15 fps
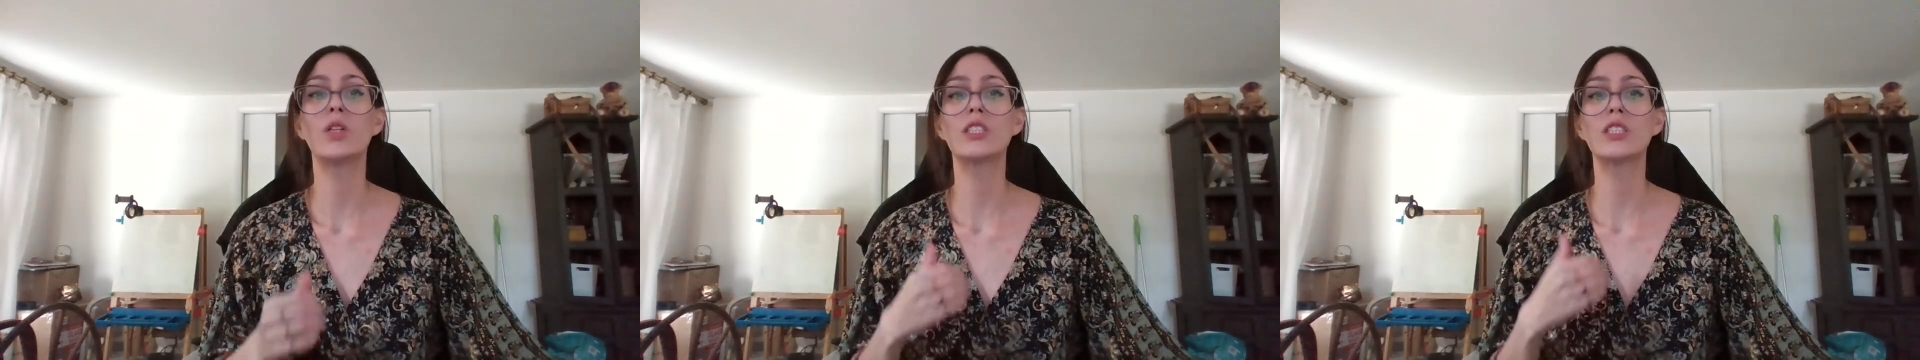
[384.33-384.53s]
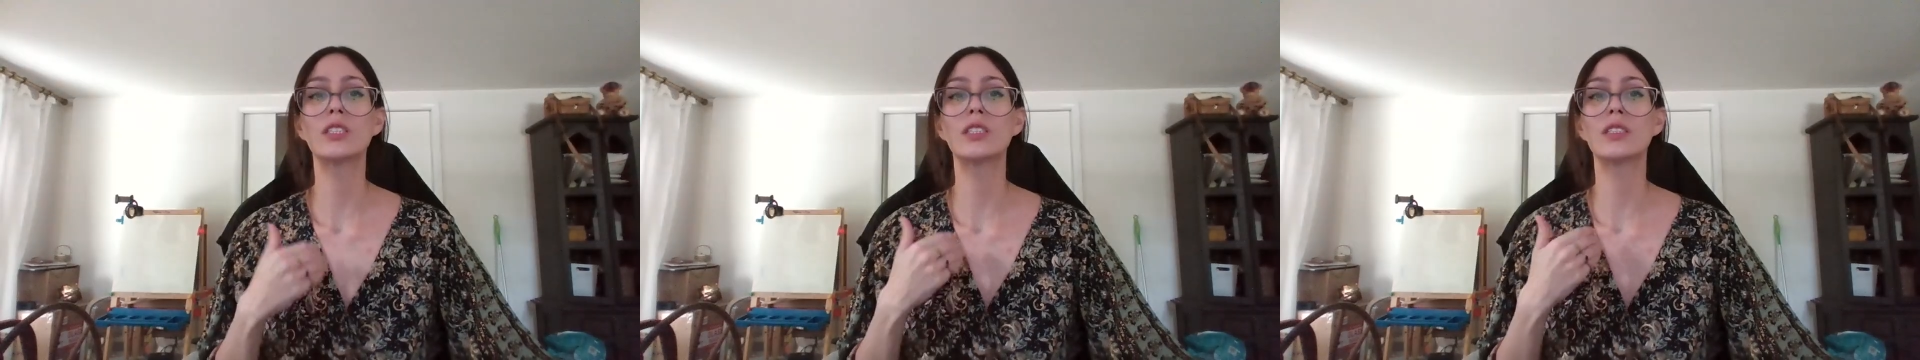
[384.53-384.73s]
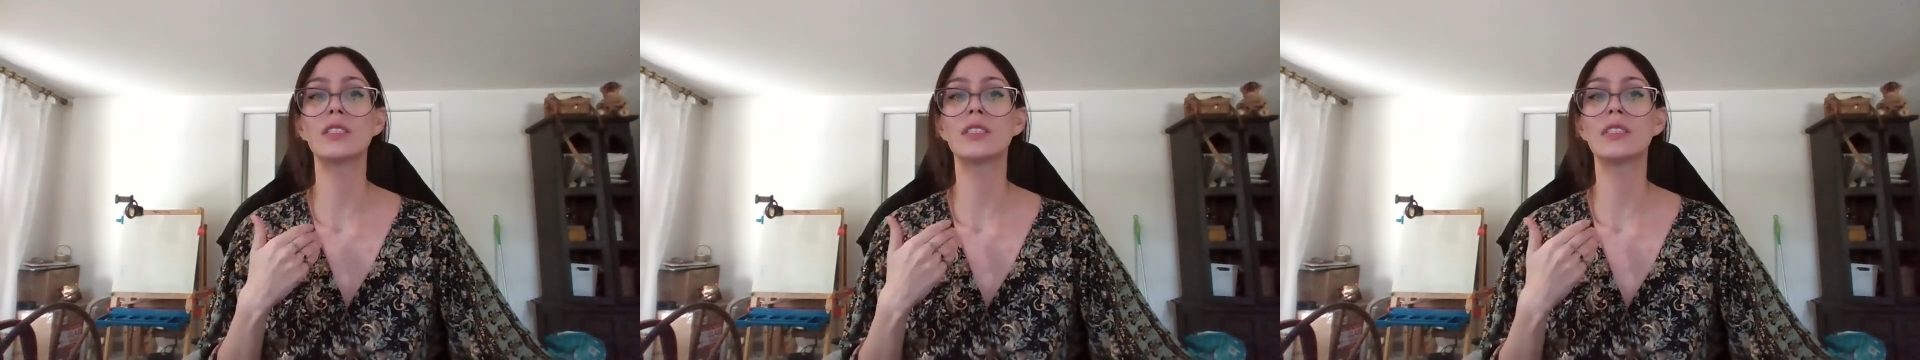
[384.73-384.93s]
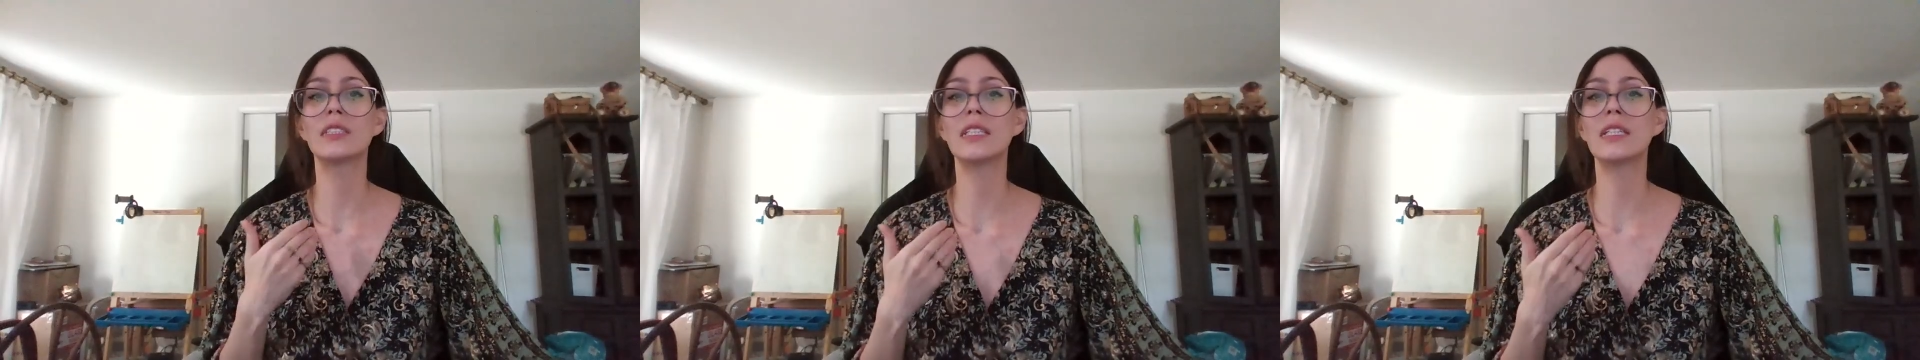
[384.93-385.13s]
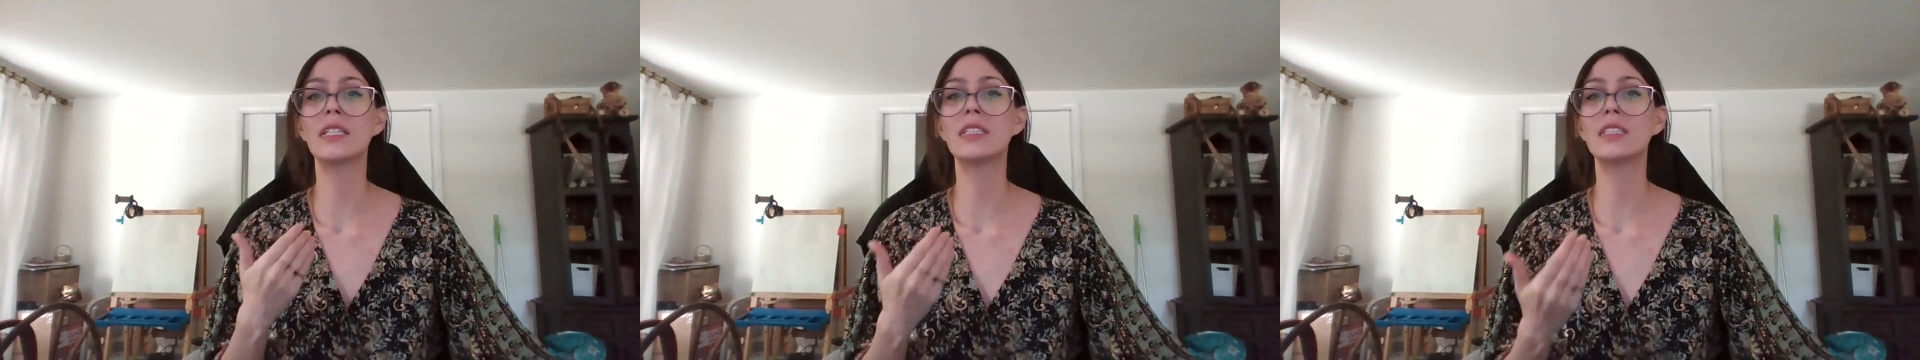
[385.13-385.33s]
which is
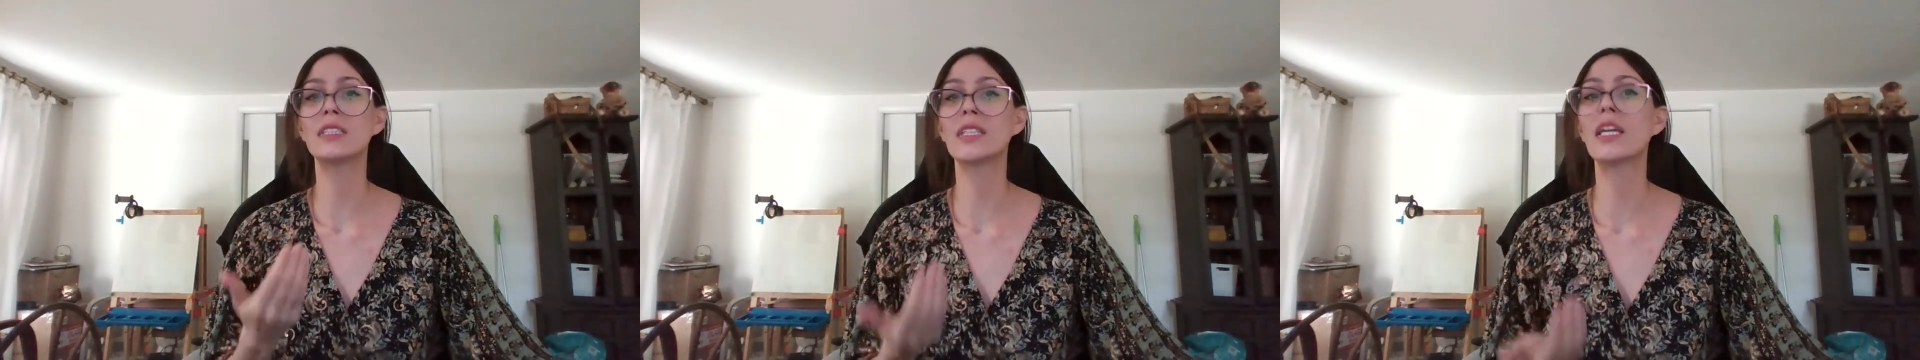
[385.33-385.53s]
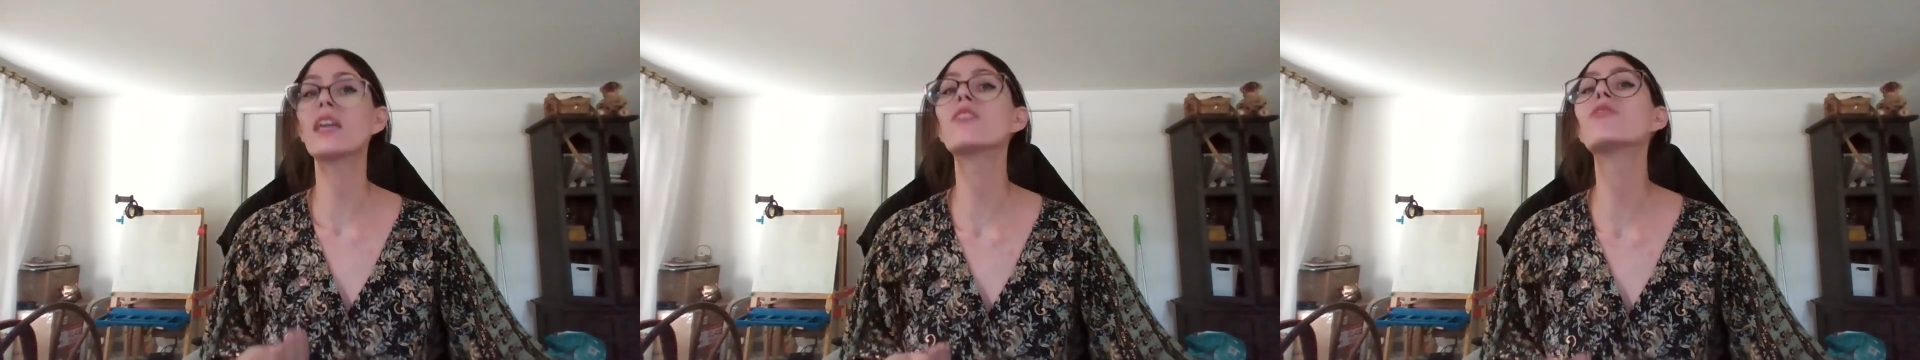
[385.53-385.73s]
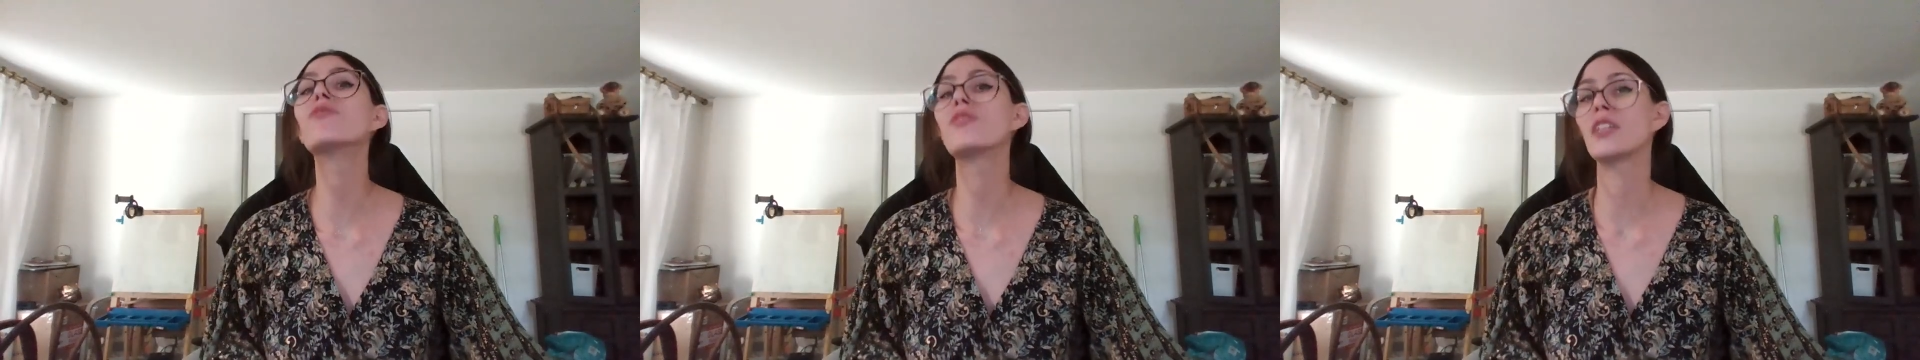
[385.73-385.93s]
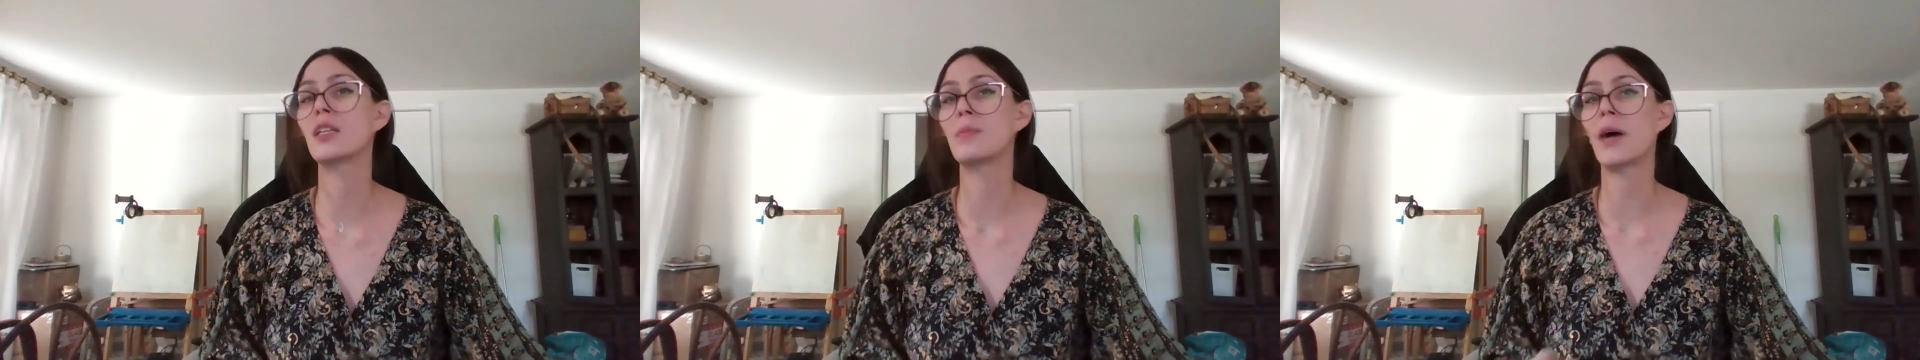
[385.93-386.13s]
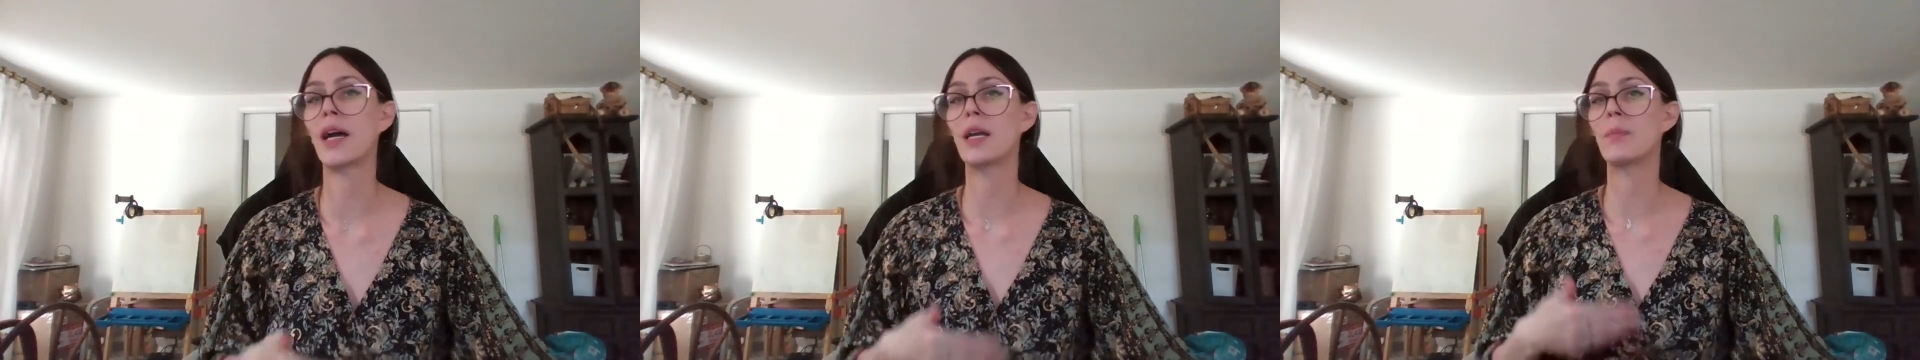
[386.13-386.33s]
seeking
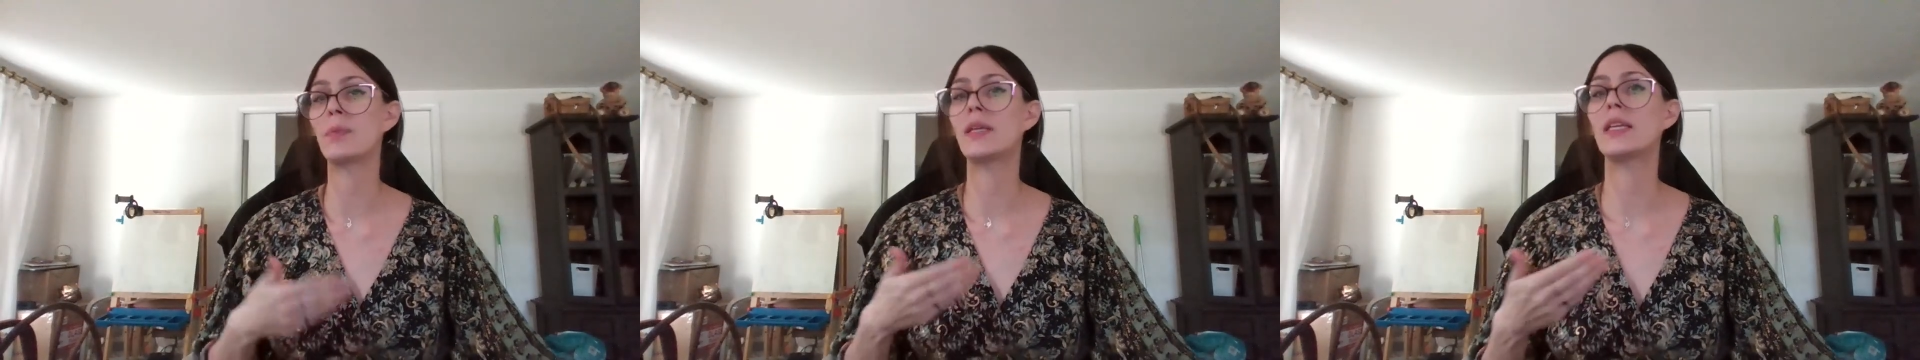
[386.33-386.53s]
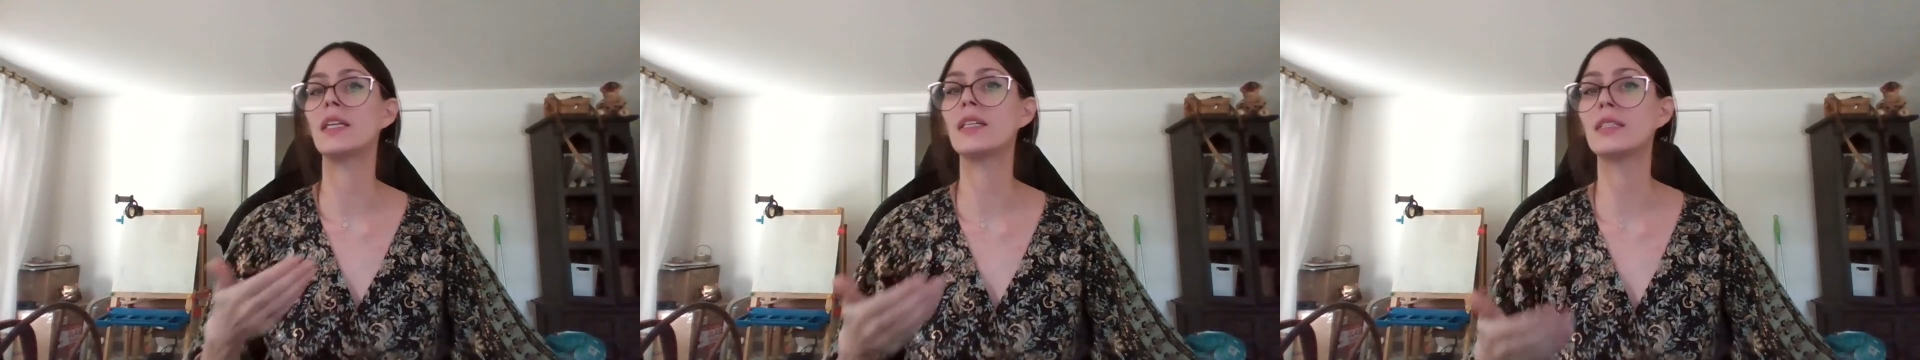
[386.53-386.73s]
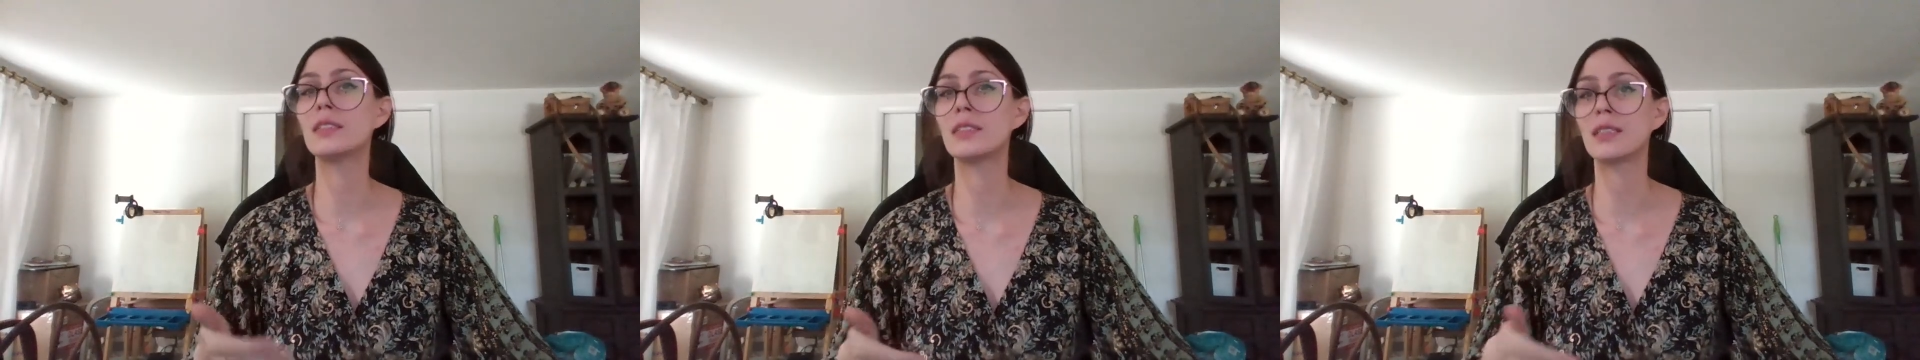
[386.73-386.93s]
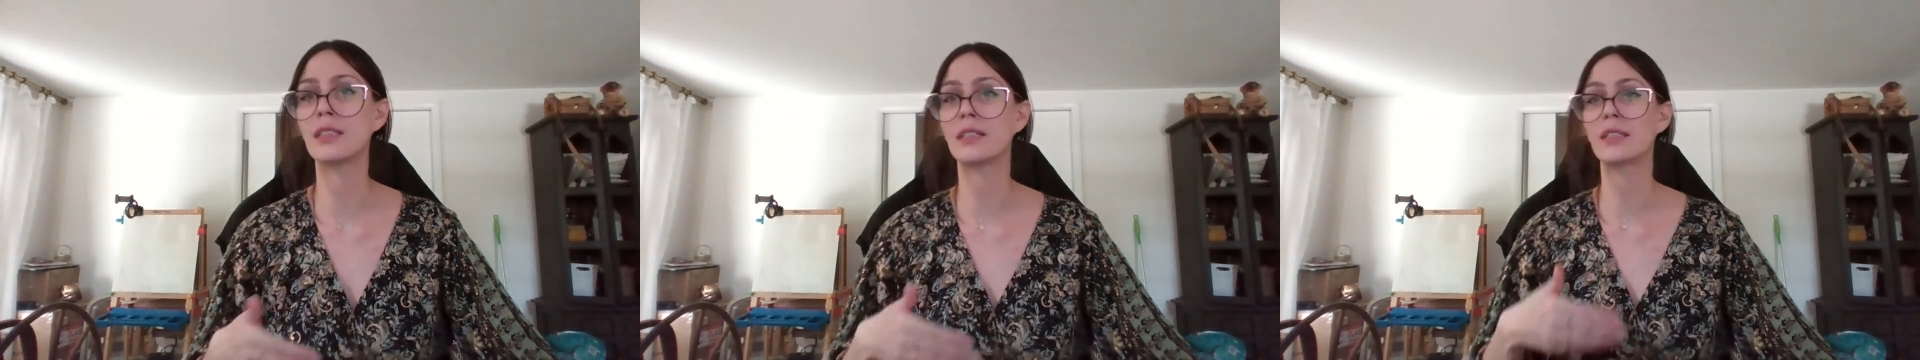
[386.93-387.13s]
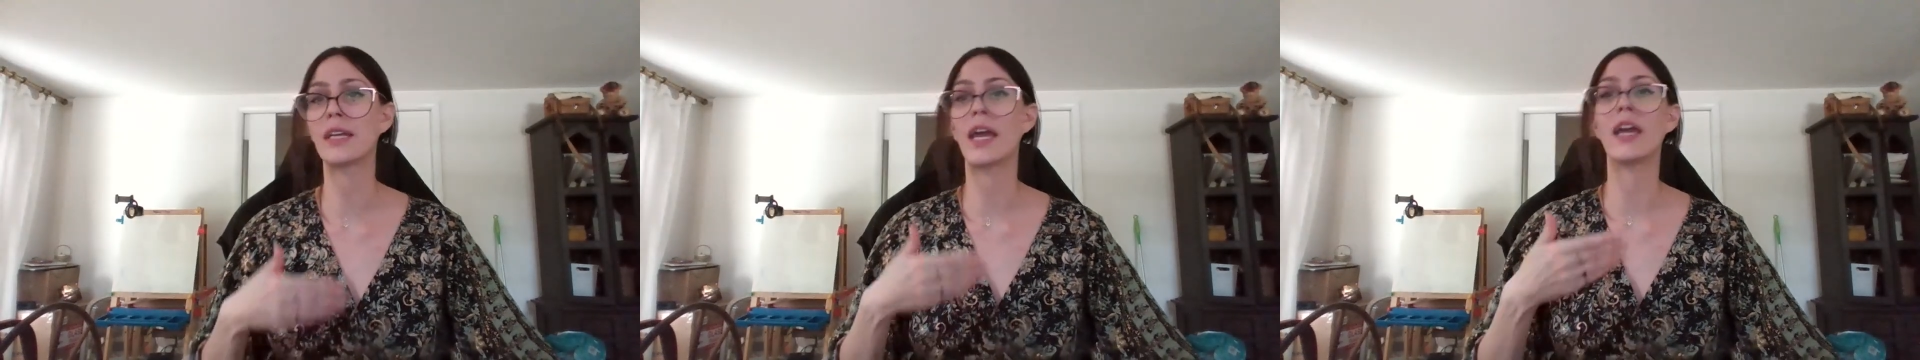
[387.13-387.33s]
safety by appeasing,